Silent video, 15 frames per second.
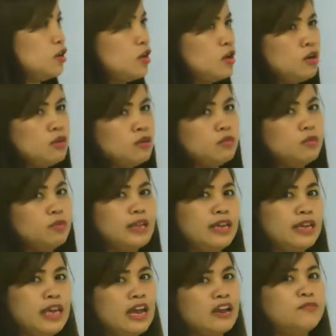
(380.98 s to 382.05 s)
So
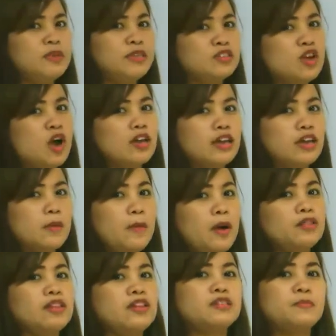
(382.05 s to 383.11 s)
we have been talking
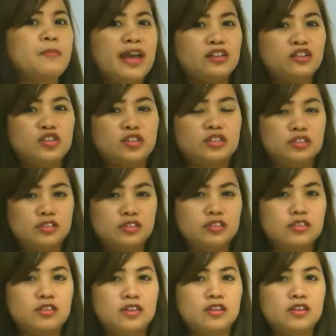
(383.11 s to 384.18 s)
about
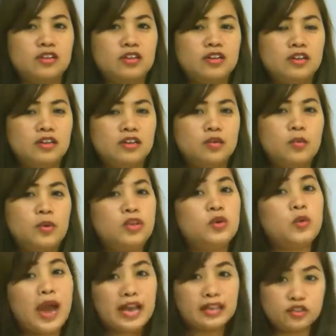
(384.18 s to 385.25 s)
expansions. When
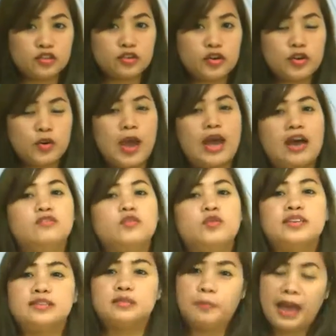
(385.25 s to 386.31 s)
you answer, you have
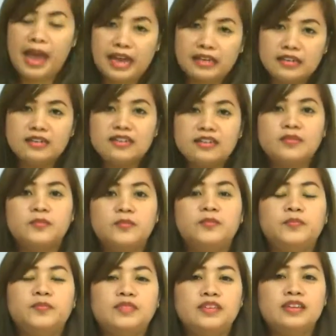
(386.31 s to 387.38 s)
to expand
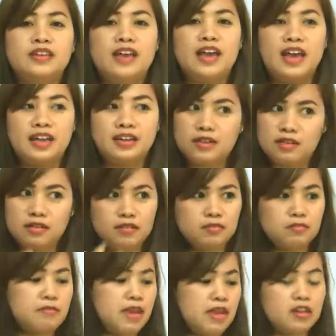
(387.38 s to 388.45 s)
and
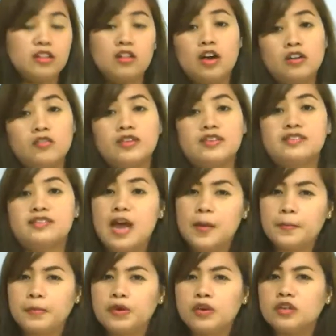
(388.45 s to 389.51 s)
make a lot of
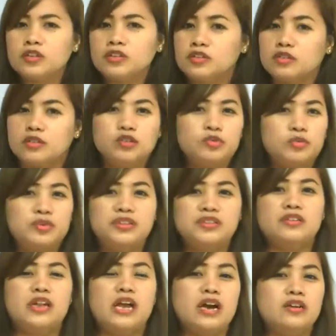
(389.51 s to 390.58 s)
examples, you
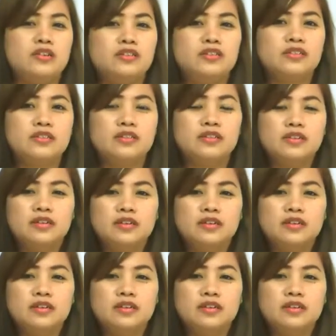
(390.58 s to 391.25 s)
reason out.